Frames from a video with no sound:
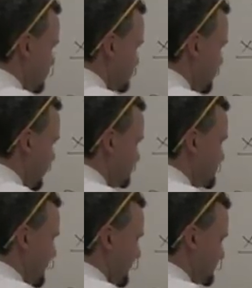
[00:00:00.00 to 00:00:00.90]

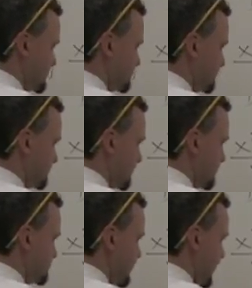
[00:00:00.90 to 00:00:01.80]
times x
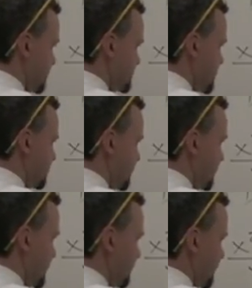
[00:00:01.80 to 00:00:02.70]
times the
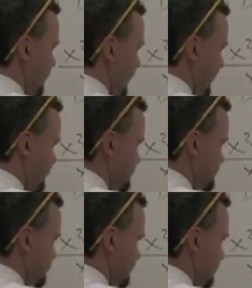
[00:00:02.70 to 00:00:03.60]
derivative of x,